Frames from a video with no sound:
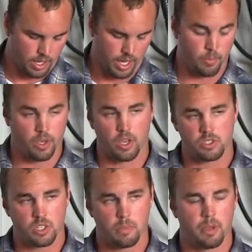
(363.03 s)
and we
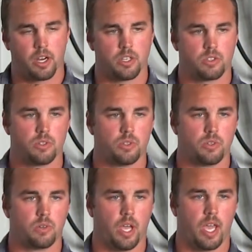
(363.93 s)
also compared it
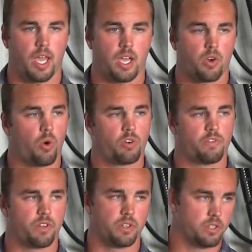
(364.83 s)
to a
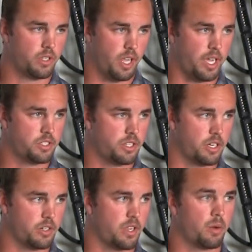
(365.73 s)
cornfield last
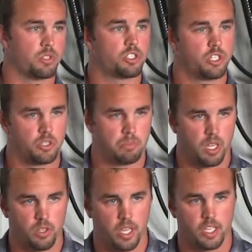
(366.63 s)
year that was chisel
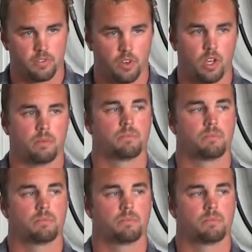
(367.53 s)
plowed last fall,